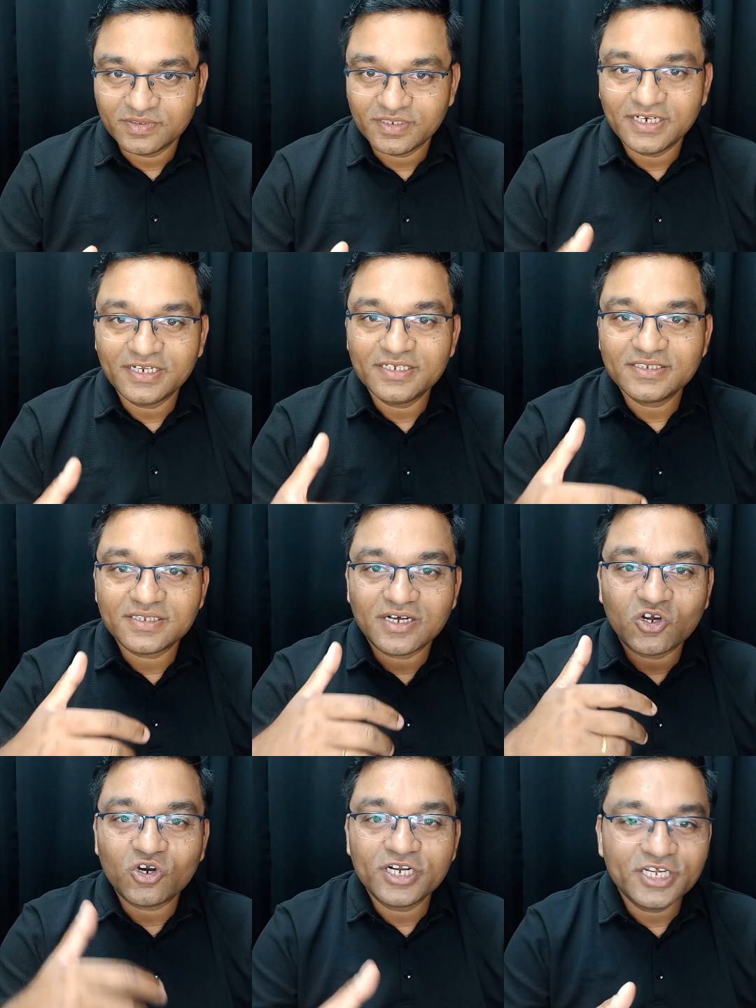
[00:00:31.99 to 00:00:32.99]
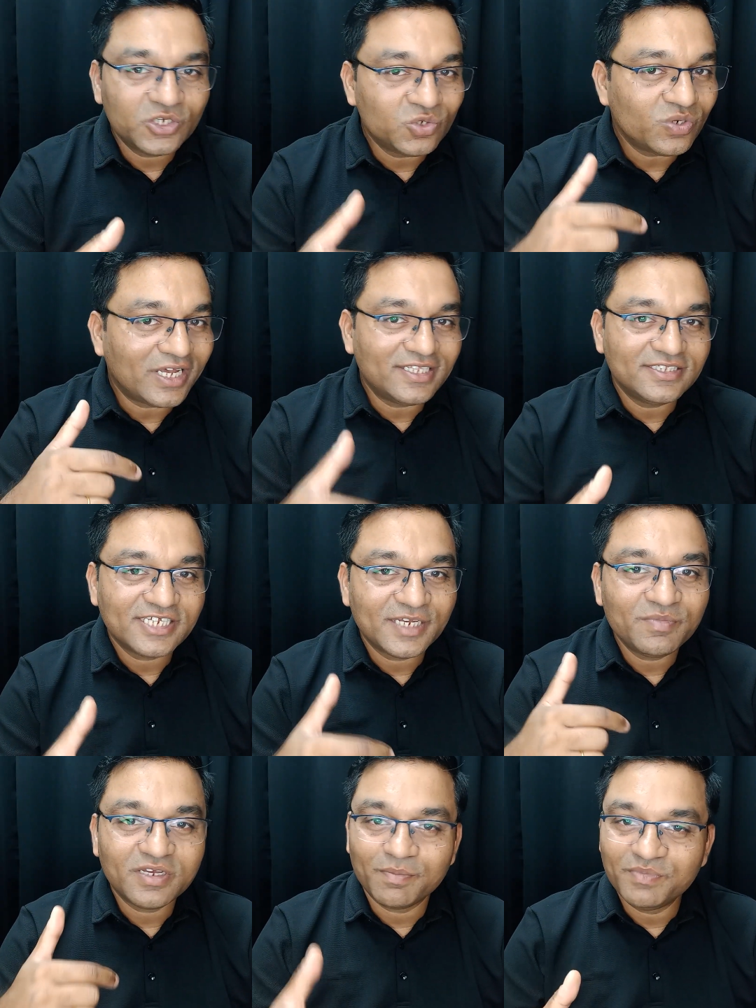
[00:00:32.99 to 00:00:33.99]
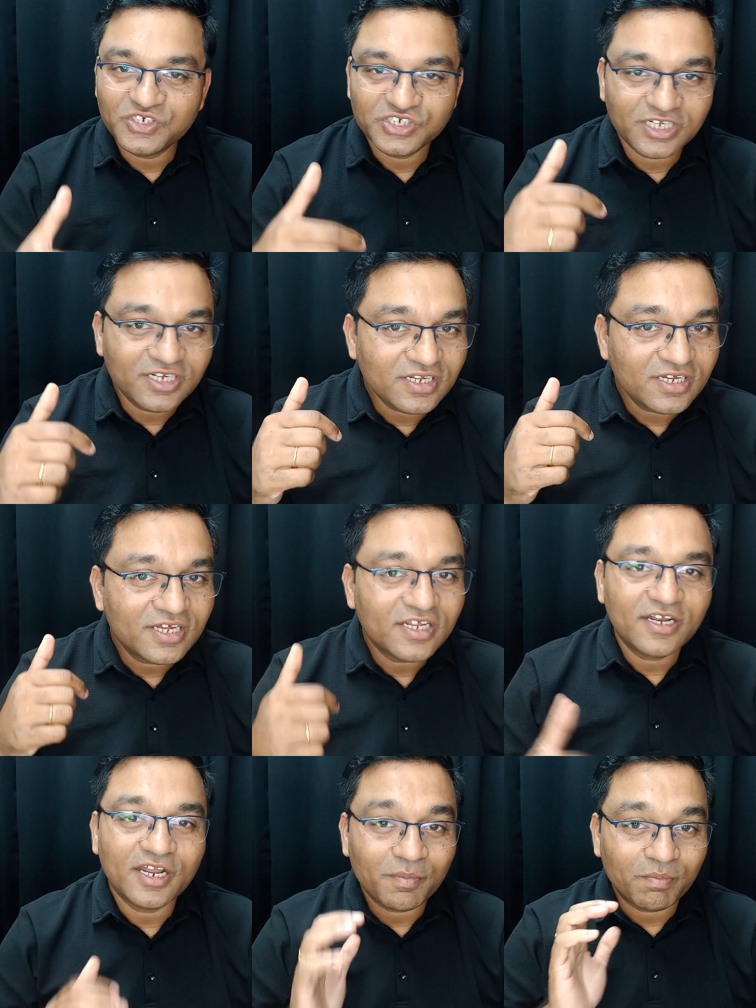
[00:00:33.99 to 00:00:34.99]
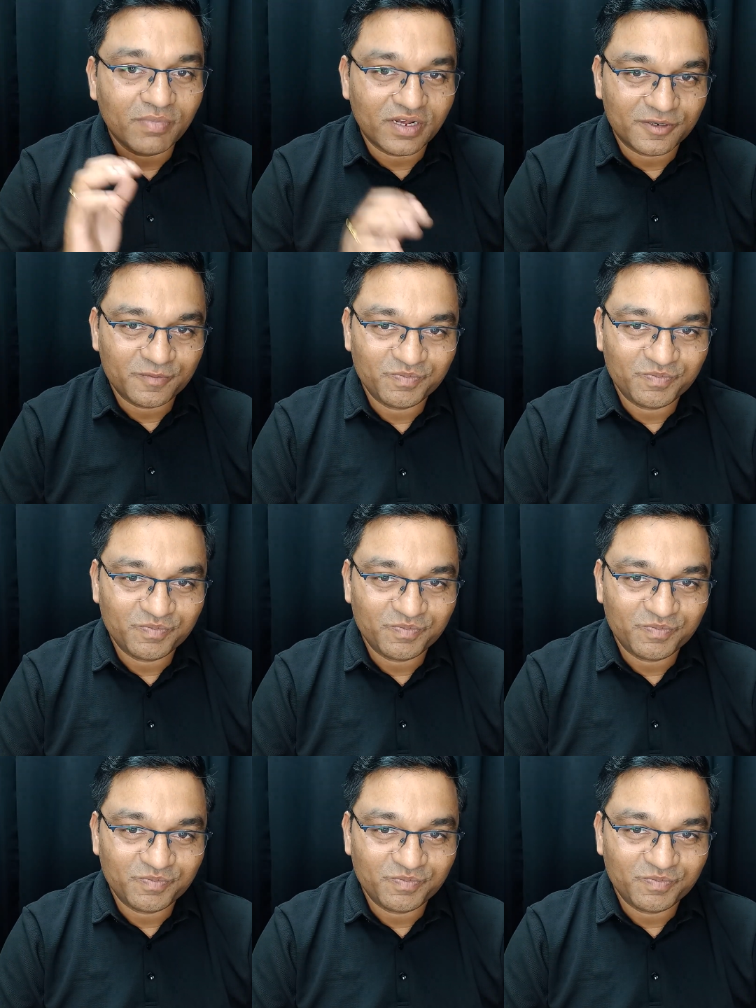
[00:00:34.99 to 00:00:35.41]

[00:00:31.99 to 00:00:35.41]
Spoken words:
It is according to enzyme commission number.